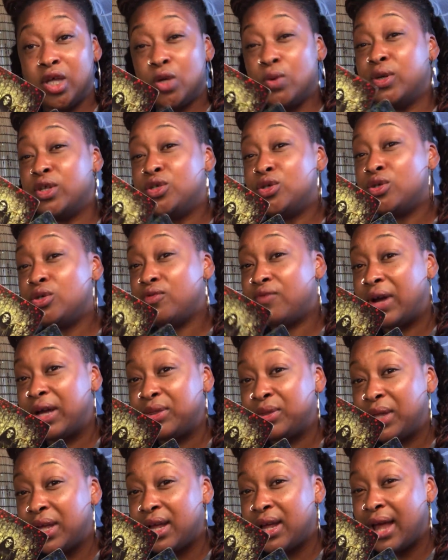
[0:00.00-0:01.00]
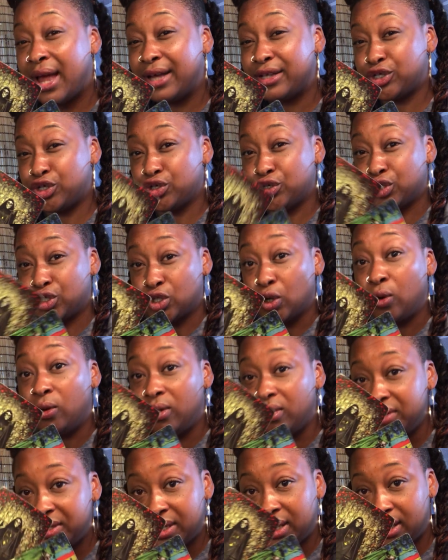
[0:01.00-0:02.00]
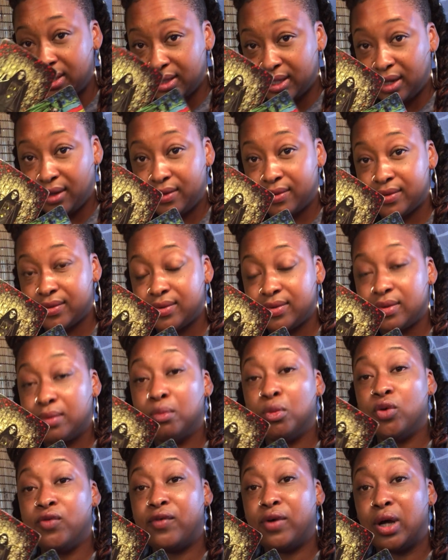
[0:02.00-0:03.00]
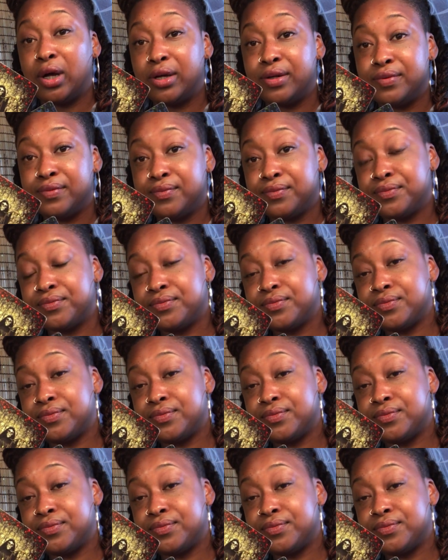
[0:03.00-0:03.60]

You want to do the right thing as your soul sees it, move on.